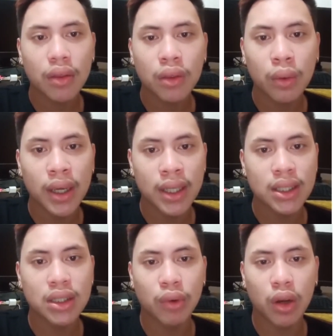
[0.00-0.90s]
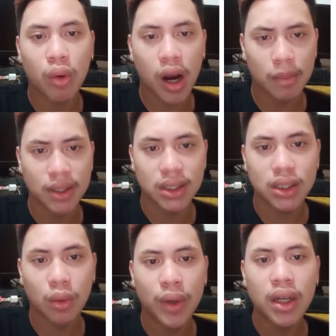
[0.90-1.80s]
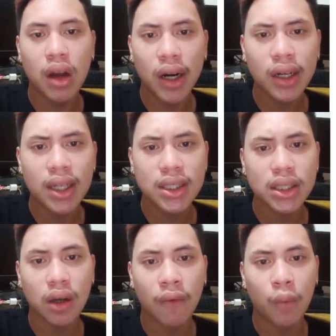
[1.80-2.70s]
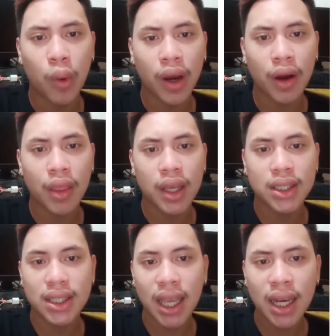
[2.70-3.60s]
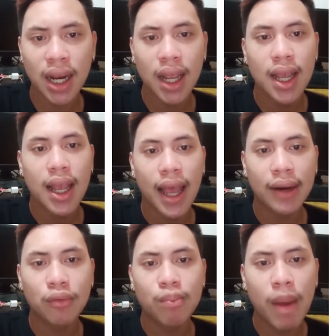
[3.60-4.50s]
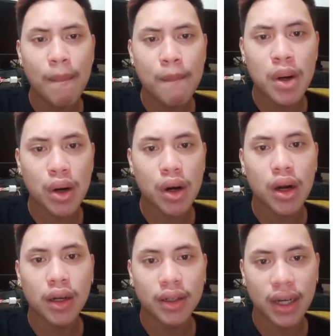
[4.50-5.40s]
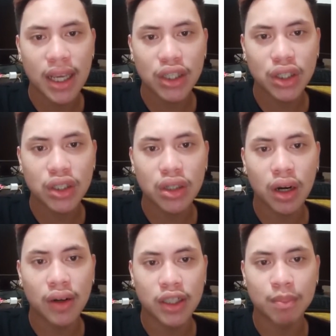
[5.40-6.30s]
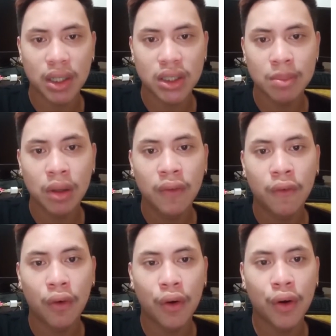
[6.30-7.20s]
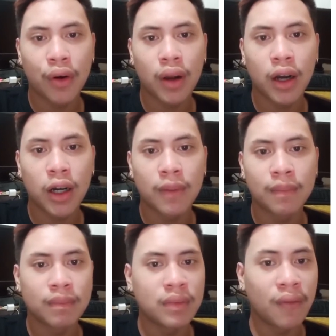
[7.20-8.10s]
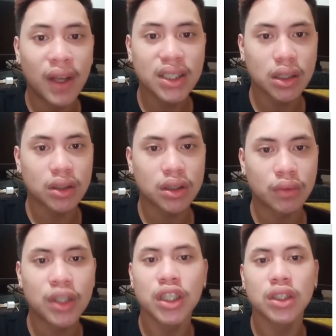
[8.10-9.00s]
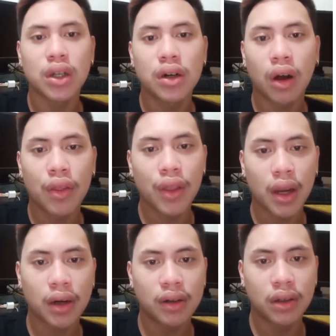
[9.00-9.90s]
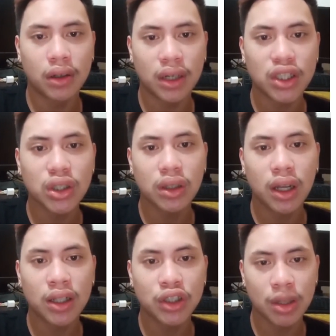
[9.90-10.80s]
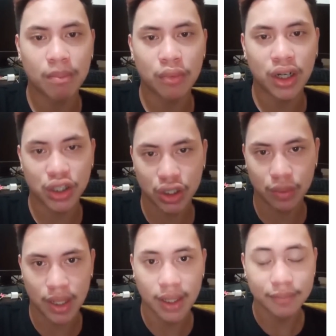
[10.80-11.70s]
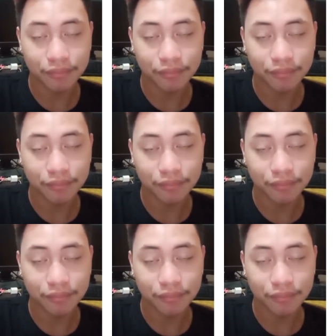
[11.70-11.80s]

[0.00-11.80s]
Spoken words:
to its requirements, regardless of where they sail, and member nations are responsible for the vessels registered on their national ship registry.